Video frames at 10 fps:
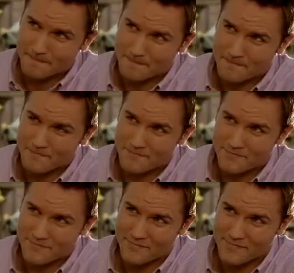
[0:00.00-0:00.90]

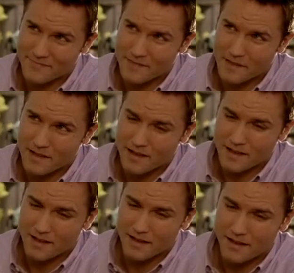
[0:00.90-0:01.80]

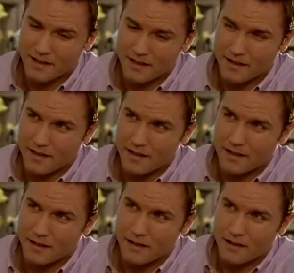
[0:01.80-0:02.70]

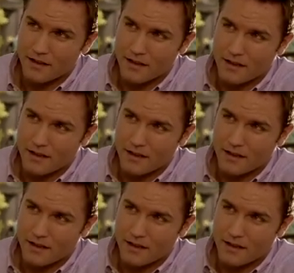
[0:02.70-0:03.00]
This person isn't speaking.